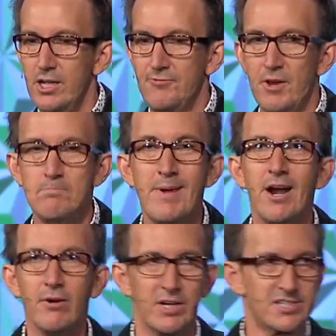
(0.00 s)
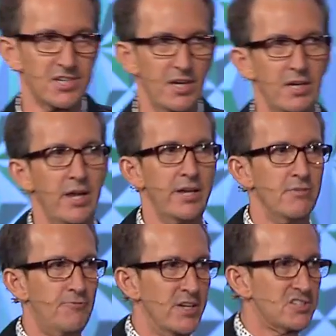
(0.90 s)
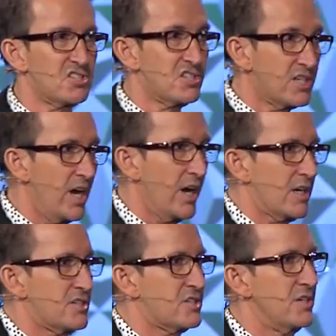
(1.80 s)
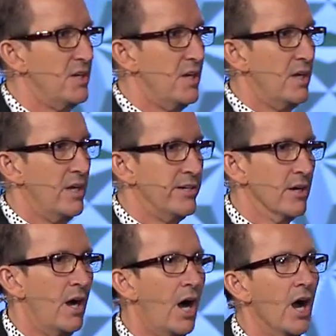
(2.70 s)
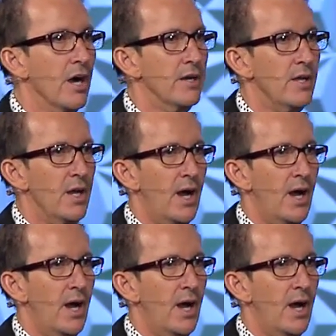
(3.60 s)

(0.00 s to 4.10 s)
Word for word: if it merits it and if it sticks in your heart,